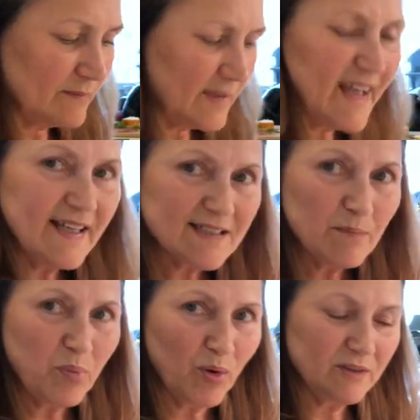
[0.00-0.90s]
And it's
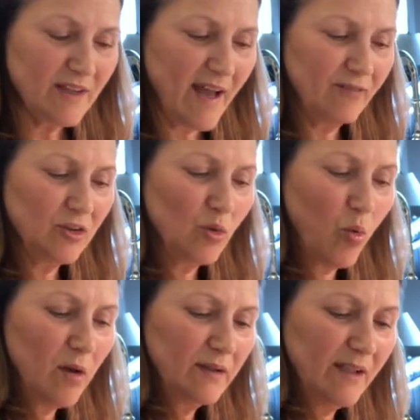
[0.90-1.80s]
important to have good
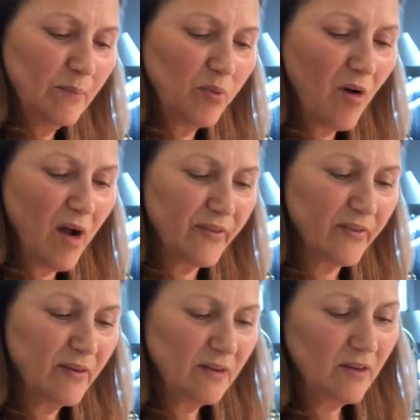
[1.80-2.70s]
quality broth.
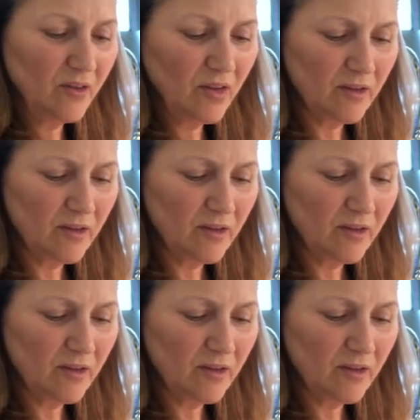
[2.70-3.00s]
You know,